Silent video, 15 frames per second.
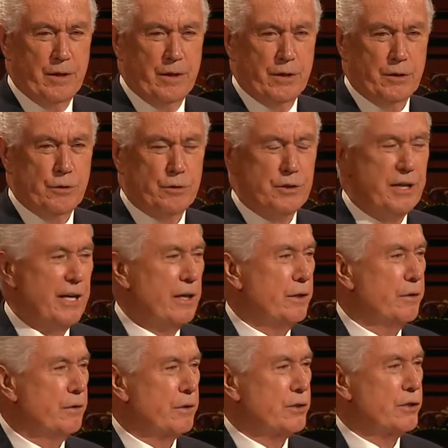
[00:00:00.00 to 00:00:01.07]
Do you tell
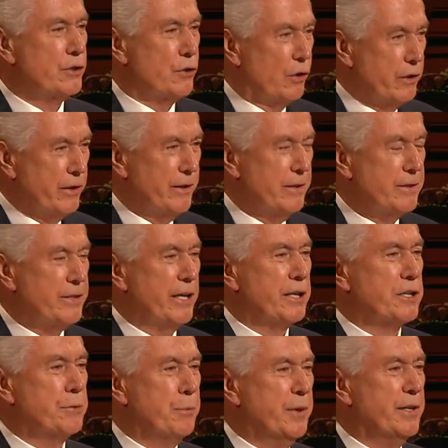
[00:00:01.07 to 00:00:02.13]
your stories and
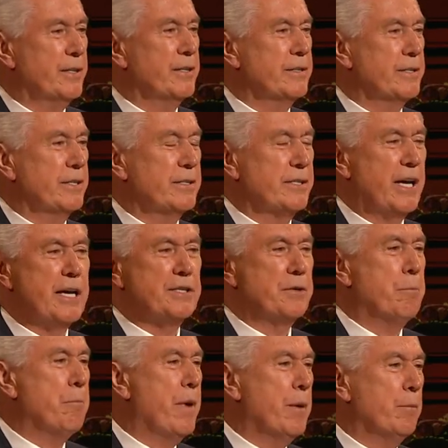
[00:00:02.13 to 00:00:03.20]
experiences as a
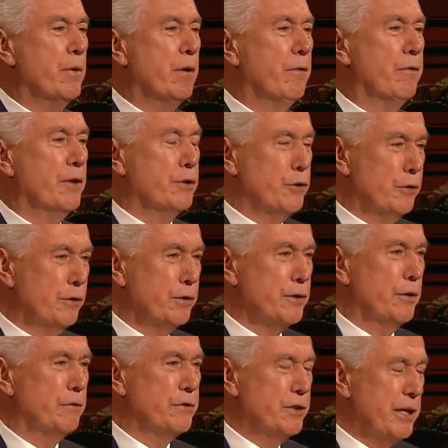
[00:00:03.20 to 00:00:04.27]
member of the Church
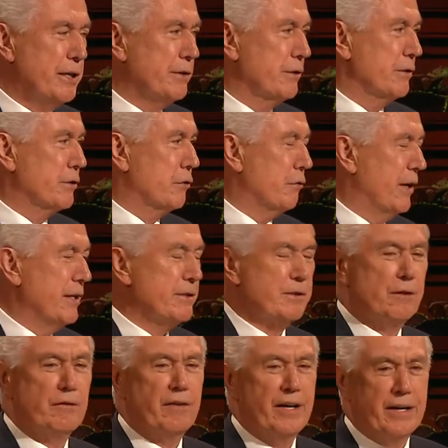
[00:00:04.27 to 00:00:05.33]
of Jesus Christ
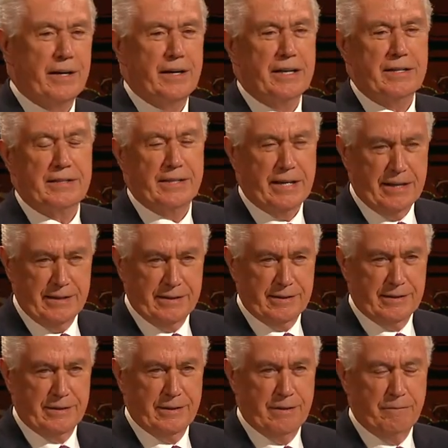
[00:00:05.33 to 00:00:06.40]
of Latter-day Saints?